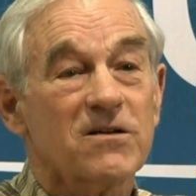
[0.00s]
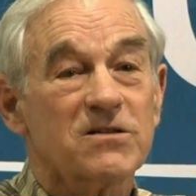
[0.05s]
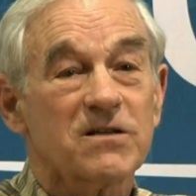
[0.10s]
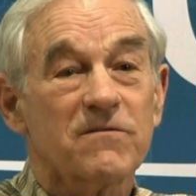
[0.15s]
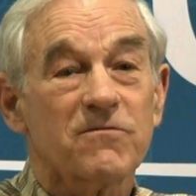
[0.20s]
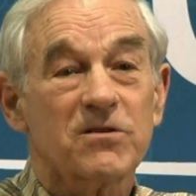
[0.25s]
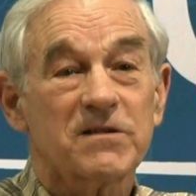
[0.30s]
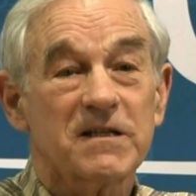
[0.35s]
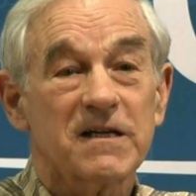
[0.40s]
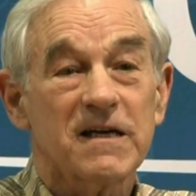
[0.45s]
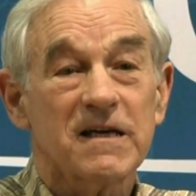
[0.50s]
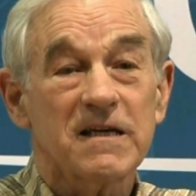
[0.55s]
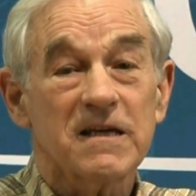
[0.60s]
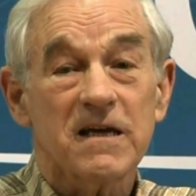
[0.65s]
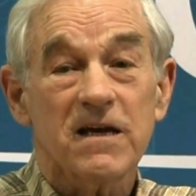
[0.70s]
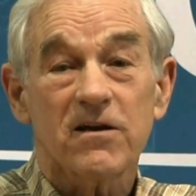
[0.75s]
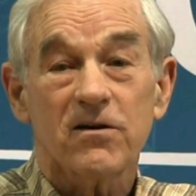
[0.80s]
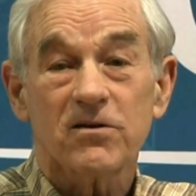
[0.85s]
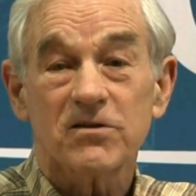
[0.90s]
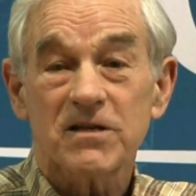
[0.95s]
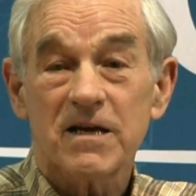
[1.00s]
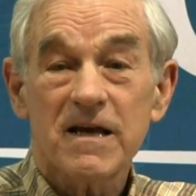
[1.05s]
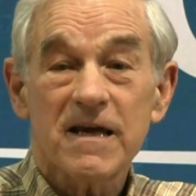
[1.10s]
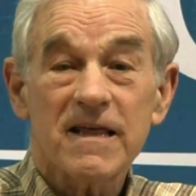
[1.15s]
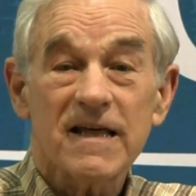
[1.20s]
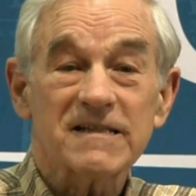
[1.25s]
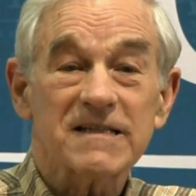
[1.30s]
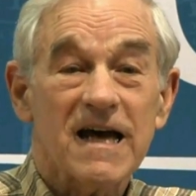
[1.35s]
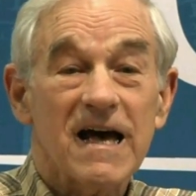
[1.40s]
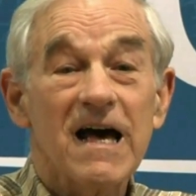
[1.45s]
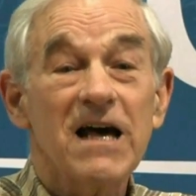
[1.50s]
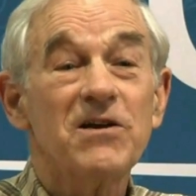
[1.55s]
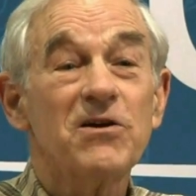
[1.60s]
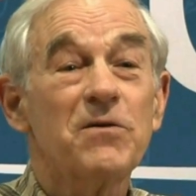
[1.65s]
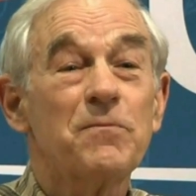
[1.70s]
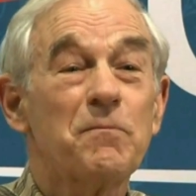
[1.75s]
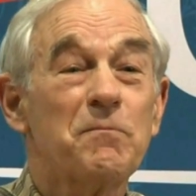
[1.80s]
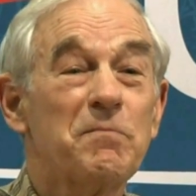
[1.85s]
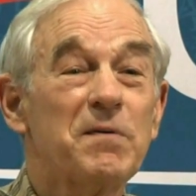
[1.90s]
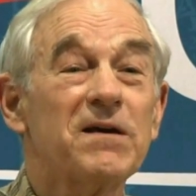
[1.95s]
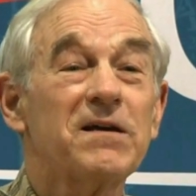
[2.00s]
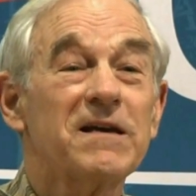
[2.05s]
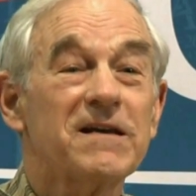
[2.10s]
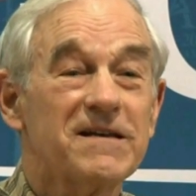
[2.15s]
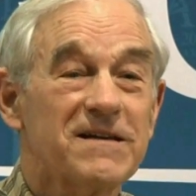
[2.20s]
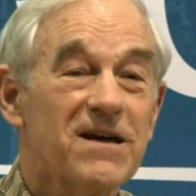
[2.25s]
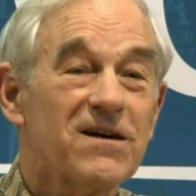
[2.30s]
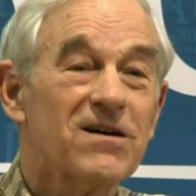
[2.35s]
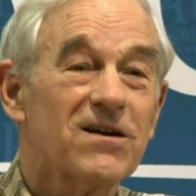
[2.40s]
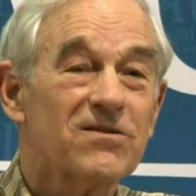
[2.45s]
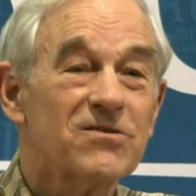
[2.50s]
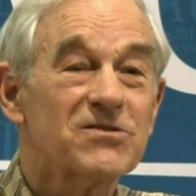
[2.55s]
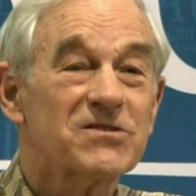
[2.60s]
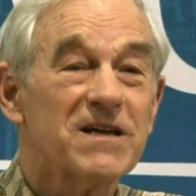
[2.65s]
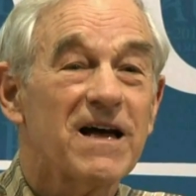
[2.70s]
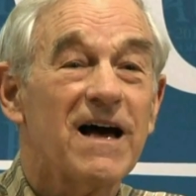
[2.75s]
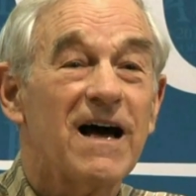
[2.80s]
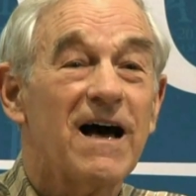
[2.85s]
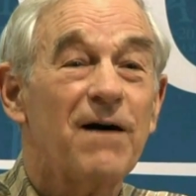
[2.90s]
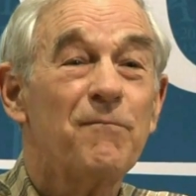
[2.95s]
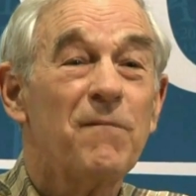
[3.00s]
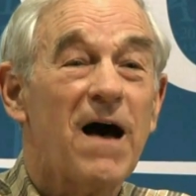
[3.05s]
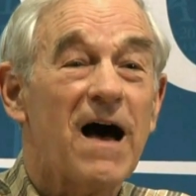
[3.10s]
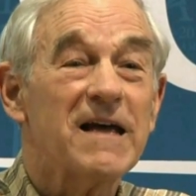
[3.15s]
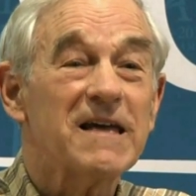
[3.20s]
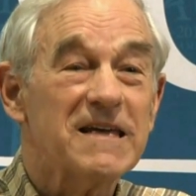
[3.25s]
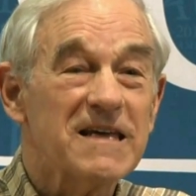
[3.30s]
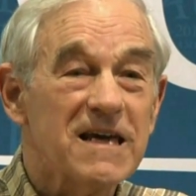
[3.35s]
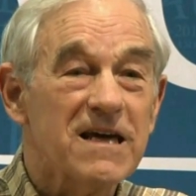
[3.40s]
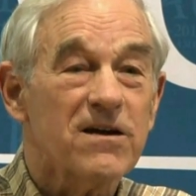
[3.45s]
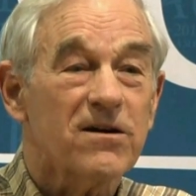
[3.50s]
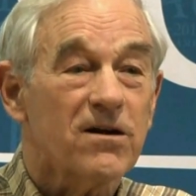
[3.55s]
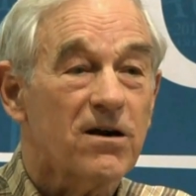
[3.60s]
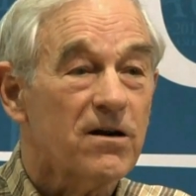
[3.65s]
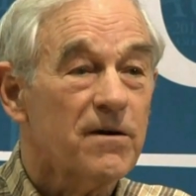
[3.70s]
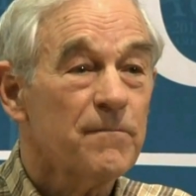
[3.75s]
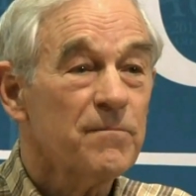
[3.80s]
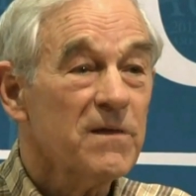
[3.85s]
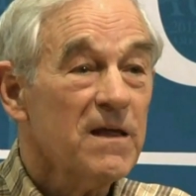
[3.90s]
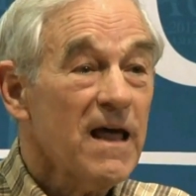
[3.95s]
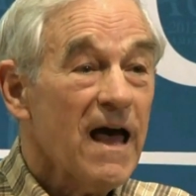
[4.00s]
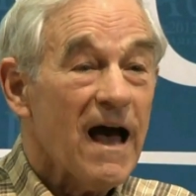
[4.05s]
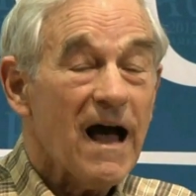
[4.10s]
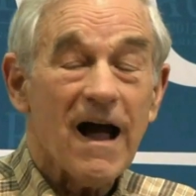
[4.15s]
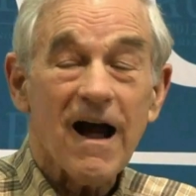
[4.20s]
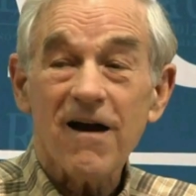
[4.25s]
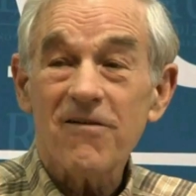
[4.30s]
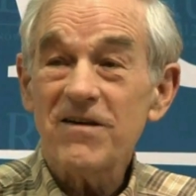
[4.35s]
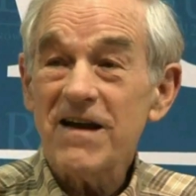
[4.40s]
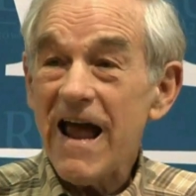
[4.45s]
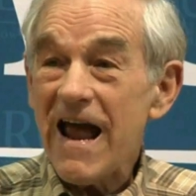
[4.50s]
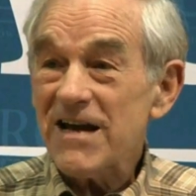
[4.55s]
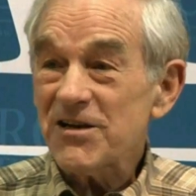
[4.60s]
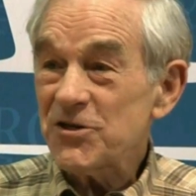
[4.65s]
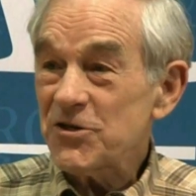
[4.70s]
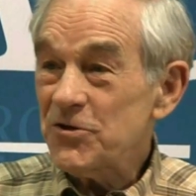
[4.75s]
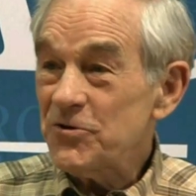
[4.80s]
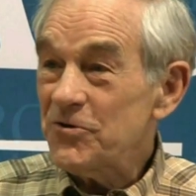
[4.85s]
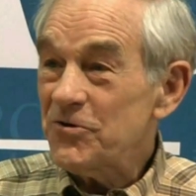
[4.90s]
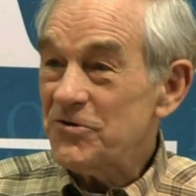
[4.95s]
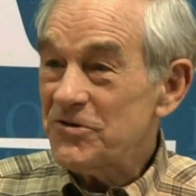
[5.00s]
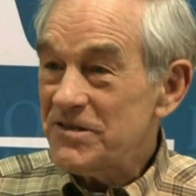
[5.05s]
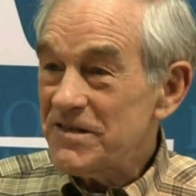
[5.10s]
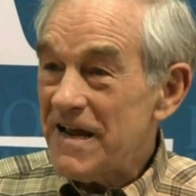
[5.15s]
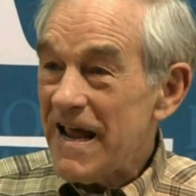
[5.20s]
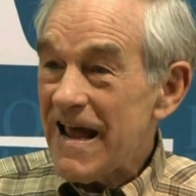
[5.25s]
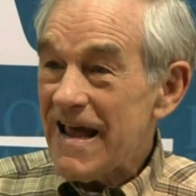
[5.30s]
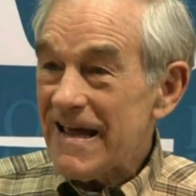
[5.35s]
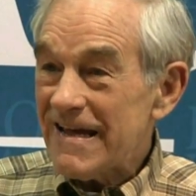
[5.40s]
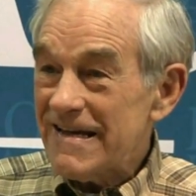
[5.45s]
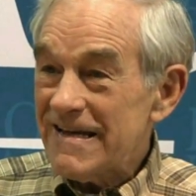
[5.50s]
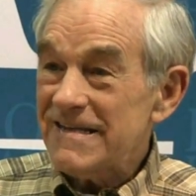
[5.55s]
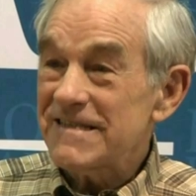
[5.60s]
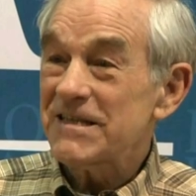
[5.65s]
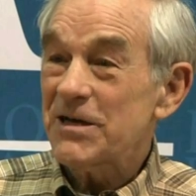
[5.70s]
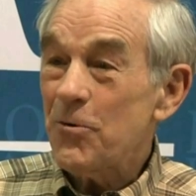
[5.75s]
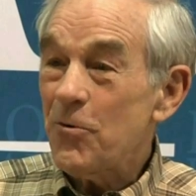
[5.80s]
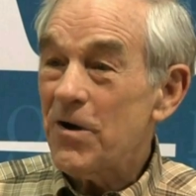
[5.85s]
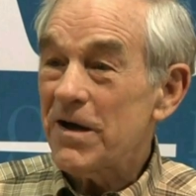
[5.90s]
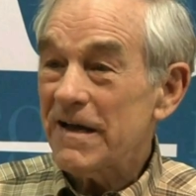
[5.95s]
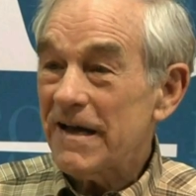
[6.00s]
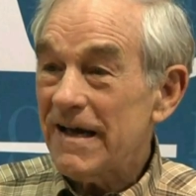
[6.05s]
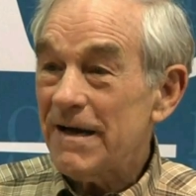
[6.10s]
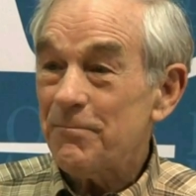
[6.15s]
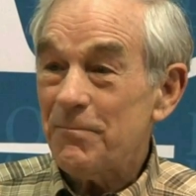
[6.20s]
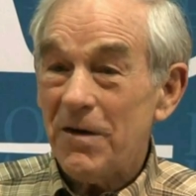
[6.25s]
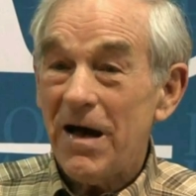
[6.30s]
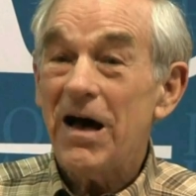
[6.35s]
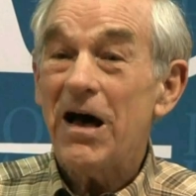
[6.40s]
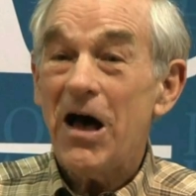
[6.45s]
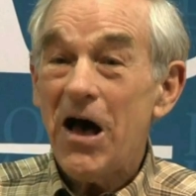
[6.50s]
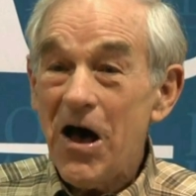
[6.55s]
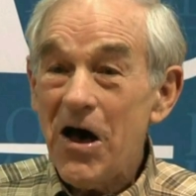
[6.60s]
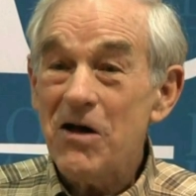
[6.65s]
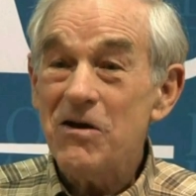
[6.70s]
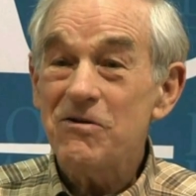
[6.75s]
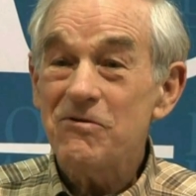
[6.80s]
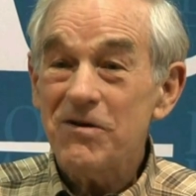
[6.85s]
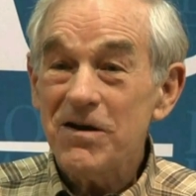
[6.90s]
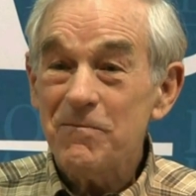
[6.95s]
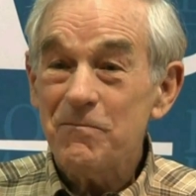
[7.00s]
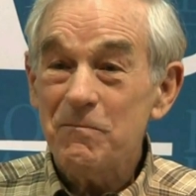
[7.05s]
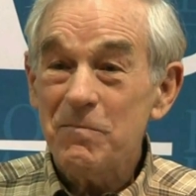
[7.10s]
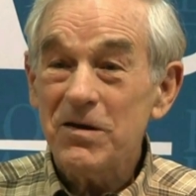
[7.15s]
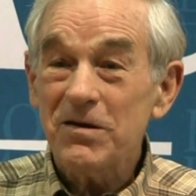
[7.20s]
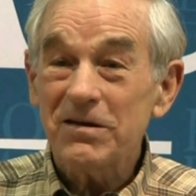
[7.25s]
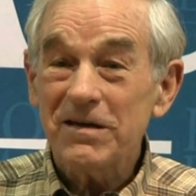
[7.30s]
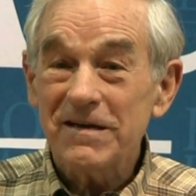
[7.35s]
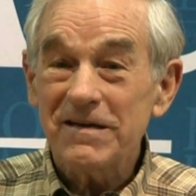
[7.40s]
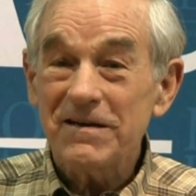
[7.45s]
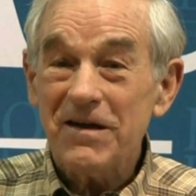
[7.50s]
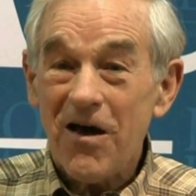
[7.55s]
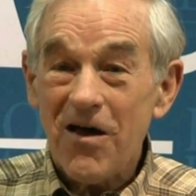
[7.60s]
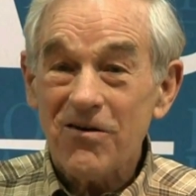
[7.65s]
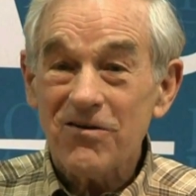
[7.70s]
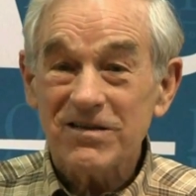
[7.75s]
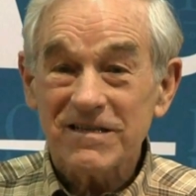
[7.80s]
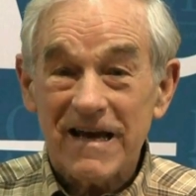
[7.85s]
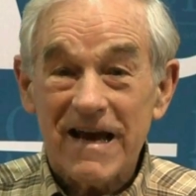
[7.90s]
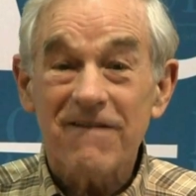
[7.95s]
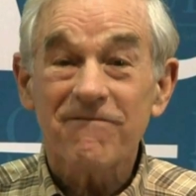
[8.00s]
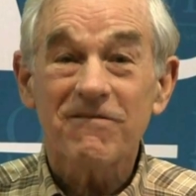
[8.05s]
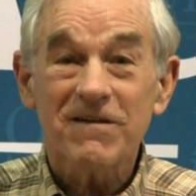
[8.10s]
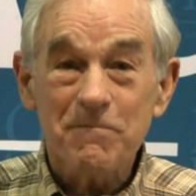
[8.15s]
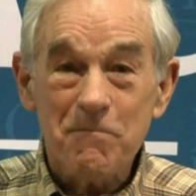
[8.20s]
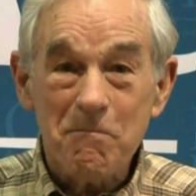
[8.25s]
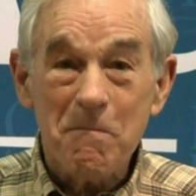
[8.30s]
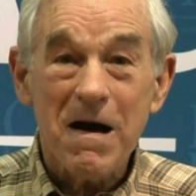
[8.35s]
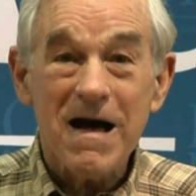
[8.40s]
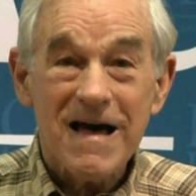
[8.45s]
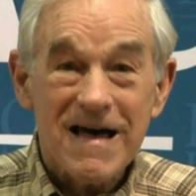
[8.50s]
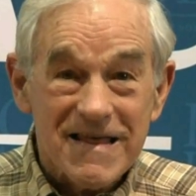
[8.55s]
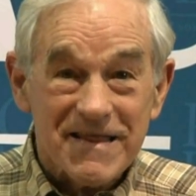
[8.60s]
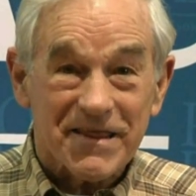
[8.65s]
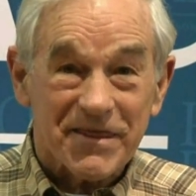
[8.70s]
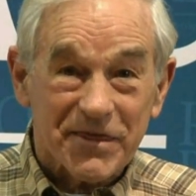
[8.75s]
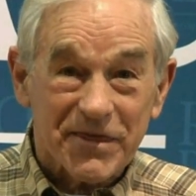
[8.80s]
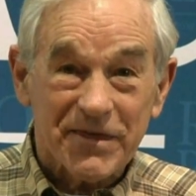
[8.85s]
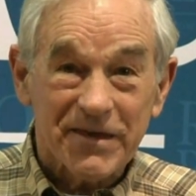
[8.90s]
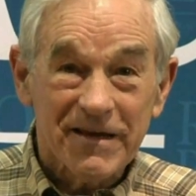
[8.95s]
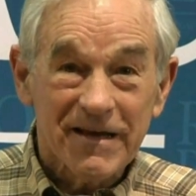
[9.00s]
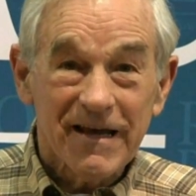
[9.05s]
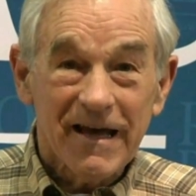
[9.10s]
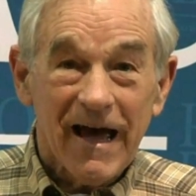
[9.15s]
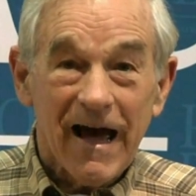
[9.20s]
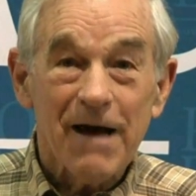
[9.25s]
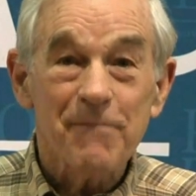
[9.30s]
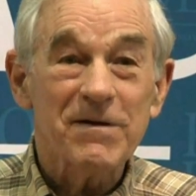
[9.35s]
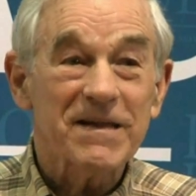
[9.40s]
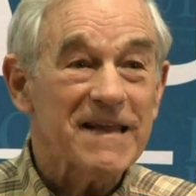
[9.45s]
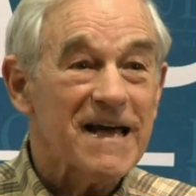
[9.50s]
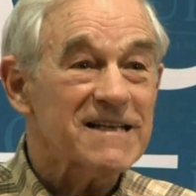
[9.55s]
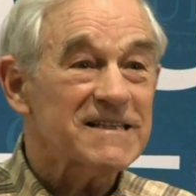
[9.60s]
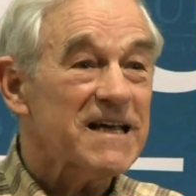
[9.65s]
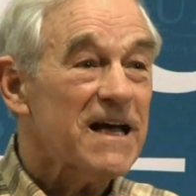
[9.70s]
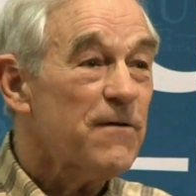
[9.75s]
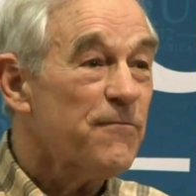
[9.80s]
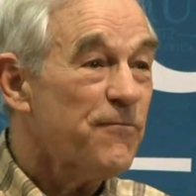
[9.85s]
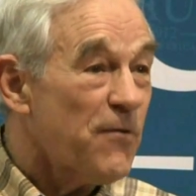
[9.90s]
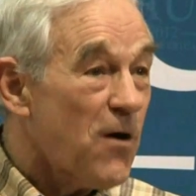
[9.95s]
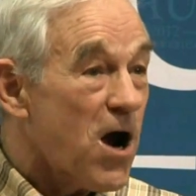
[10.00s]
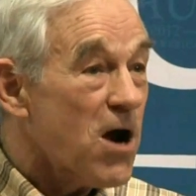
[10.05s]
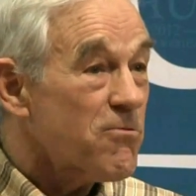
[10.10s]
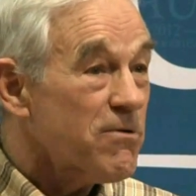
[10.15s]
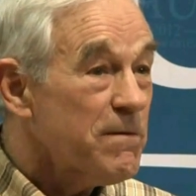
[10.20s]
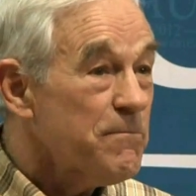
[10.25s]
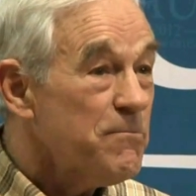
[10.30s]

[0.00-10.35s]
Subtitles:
over 10 years, that's $100 billion a year. Our national debt is going up $100 billion every month. I mean, that's how far